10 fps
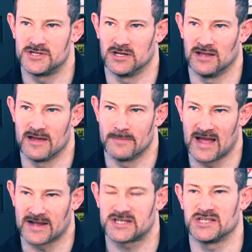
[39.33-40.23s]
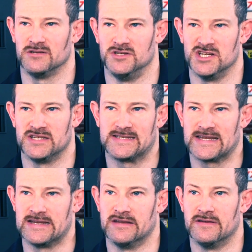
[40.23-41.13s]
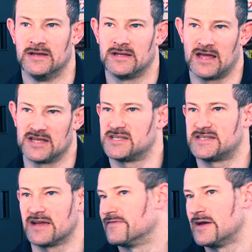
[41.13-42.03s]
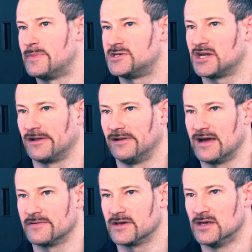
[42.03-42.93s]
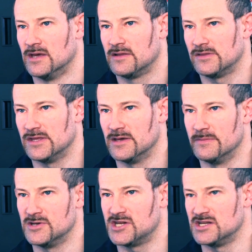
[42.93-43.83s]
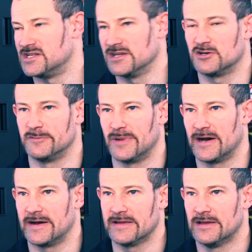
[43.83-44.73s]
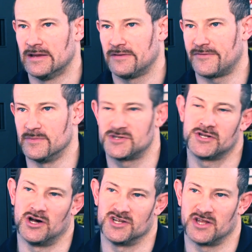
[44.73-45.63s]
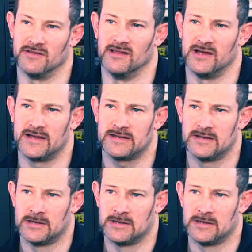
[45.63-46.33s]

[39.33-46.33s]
So like Mach 2 GT and Acetec Vapor Chill, like the machines that you could buy from stores online.